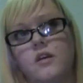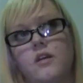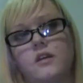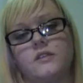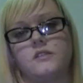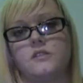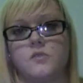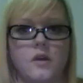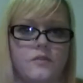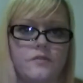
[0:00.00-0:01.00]
August
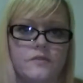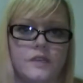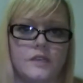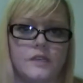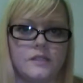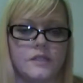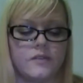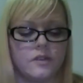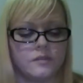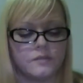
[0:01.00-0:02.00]
12th,
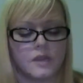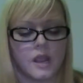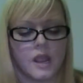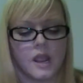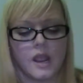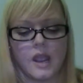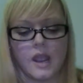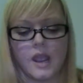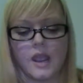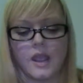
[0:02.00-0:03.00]
1997.
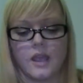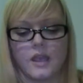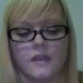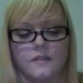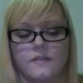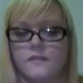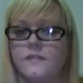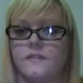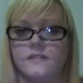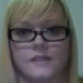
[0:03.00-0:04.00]
And
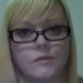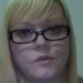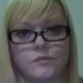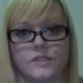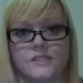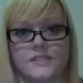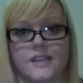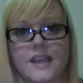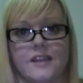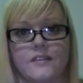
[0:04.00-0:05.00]
the same one released in
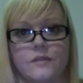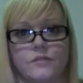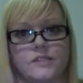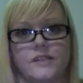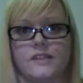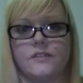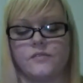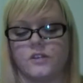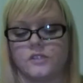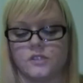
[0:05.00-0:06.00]
Canada, and they were slightly
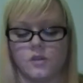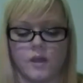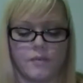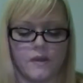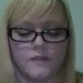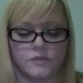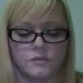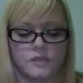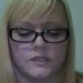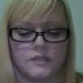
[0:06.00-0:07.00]
different. So I bought this
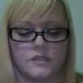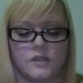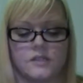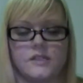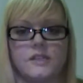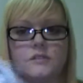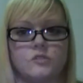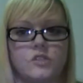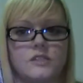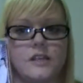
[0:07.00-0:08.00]
one in the United States. It
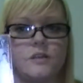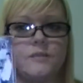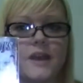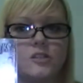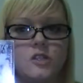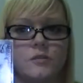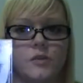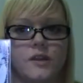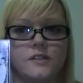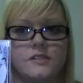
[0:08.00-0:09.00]
was just titled Backstreet
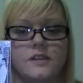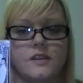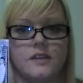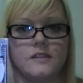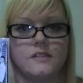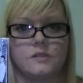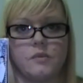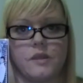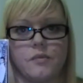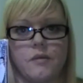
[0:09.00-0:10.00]
Boys. This is the
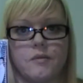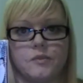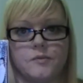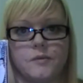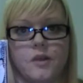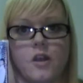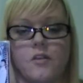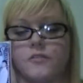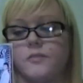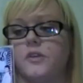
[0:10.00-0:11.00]
one that probably most people are
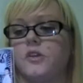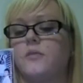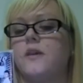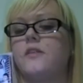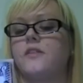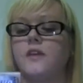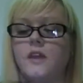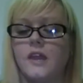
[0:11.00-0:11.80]
familiar with.